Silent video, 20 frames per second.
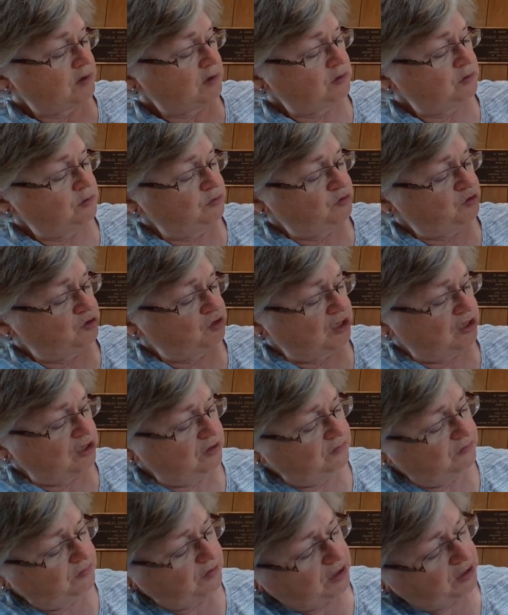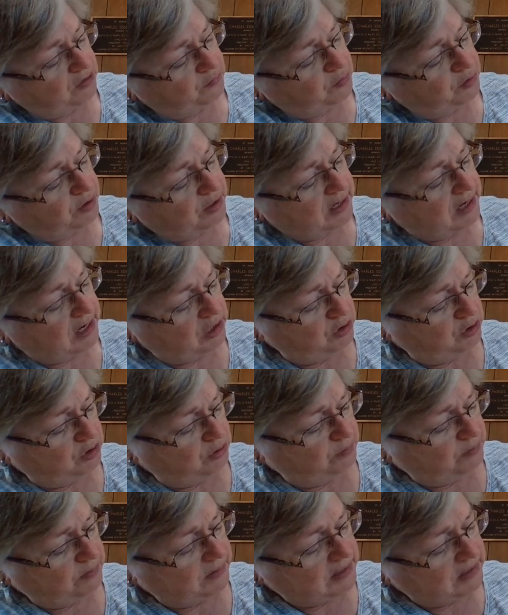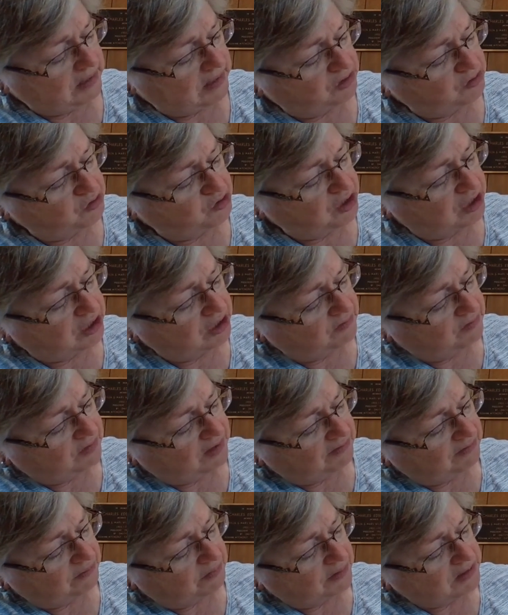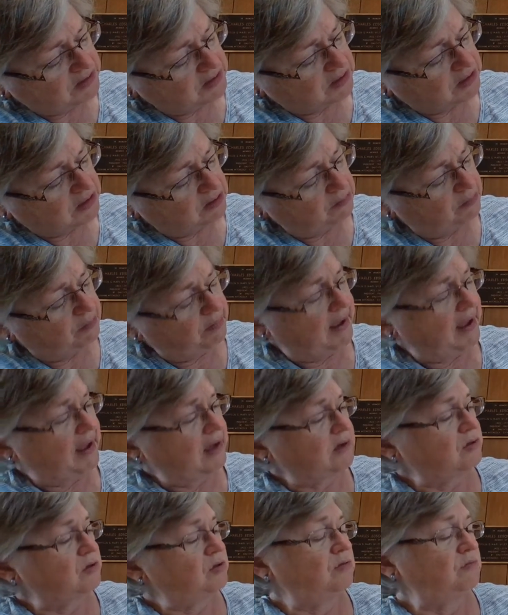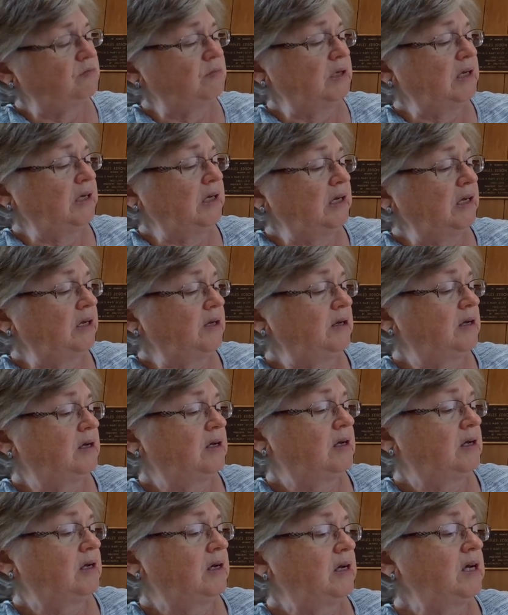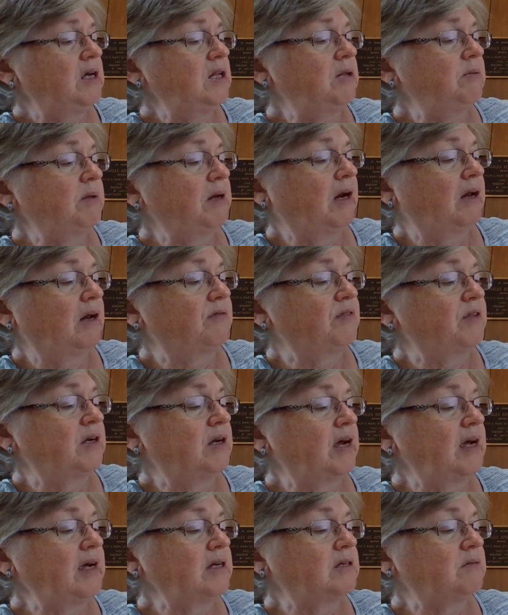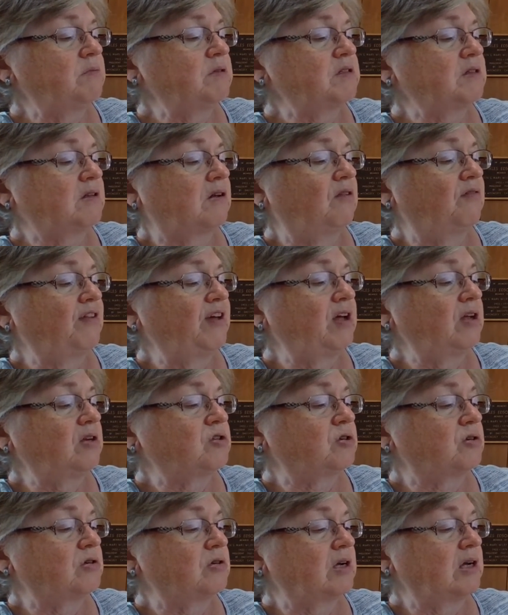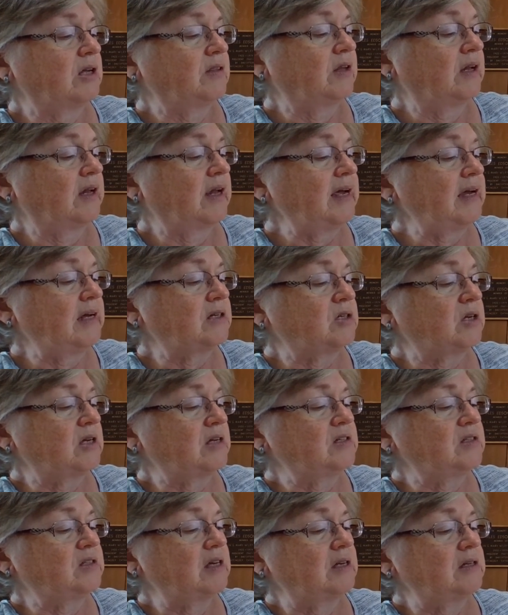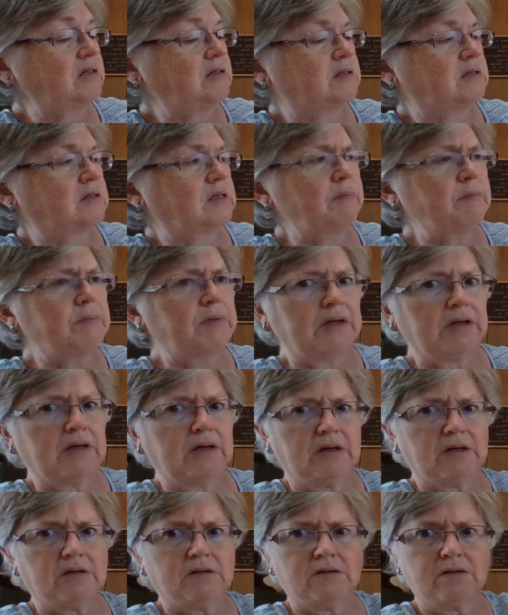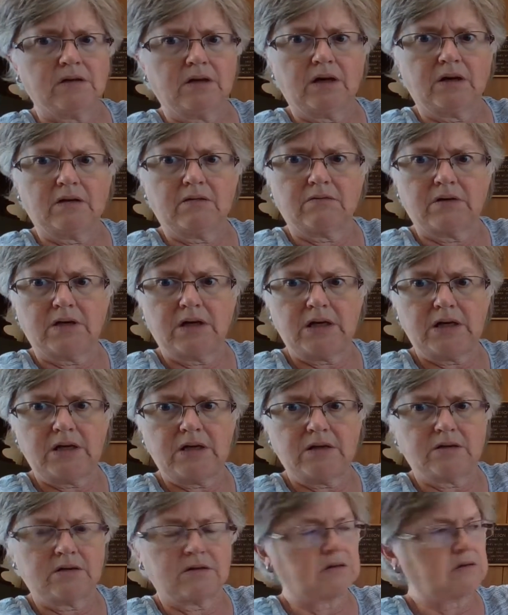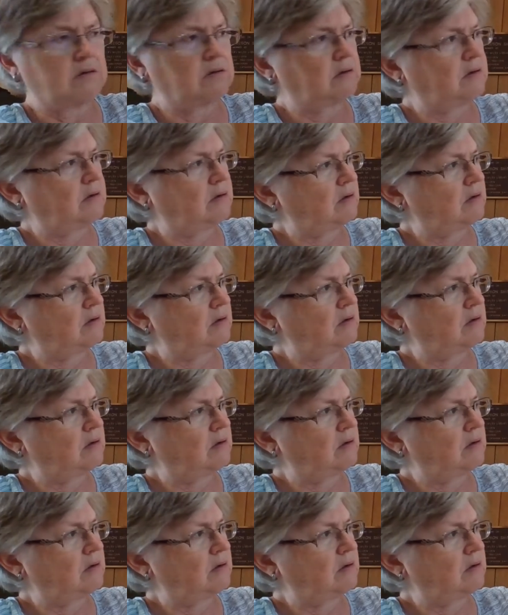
Oh, Genevieve, where can you be? Genevieve, please come back to me. In the middle of the night, Miss Clavel turned on the light and said, Something is not right.